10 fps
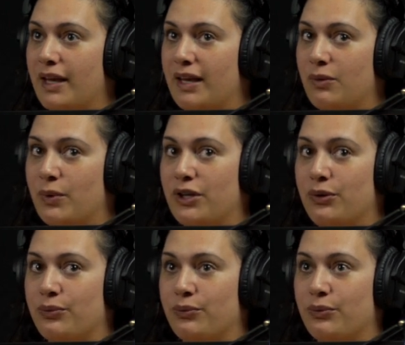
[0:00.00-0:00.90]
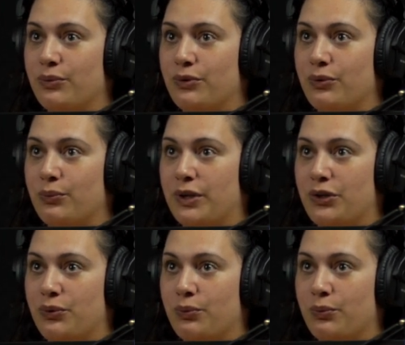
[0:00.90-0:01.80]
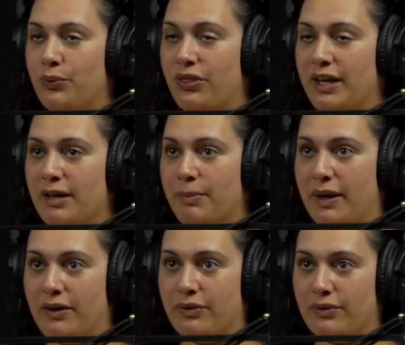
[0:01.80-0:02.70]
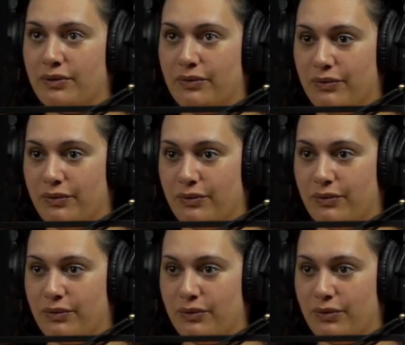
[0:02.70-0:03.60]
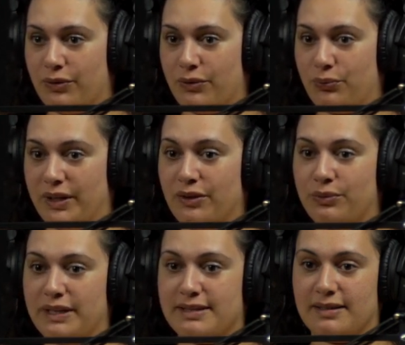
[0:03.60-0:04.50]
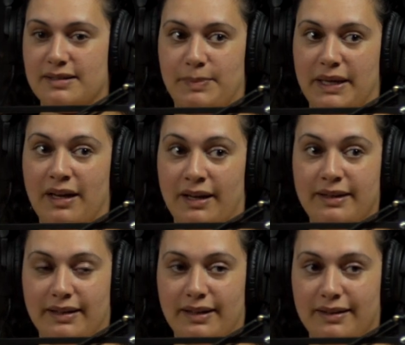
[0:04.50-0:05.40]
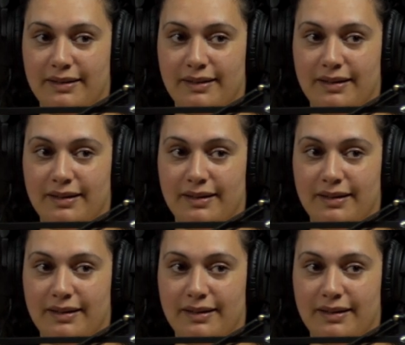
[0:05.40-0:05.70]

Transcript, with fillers: And when you when you think about the real reasons behind it,